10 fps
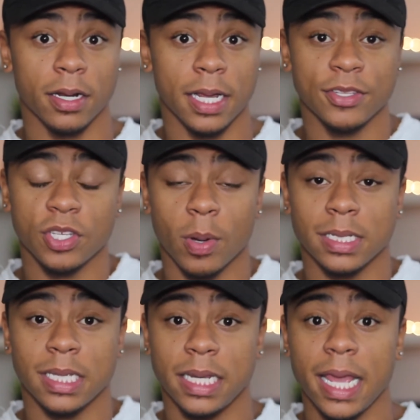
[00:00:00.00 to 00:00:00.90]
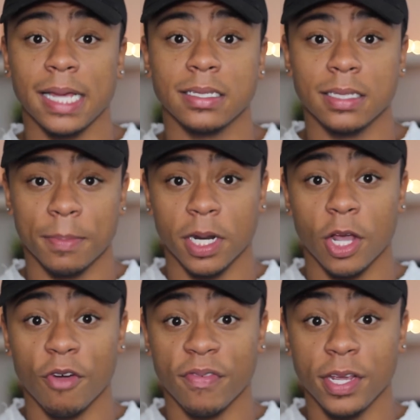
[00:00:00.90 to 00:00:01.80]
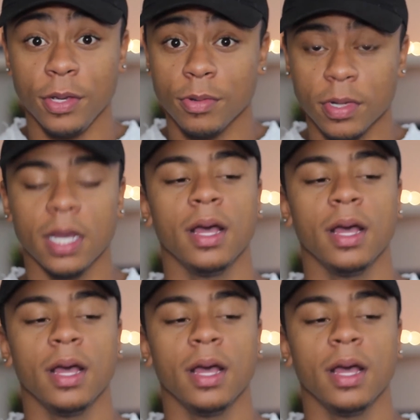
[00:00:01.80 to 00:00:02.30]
And so I said, yes, I'm going to go for you.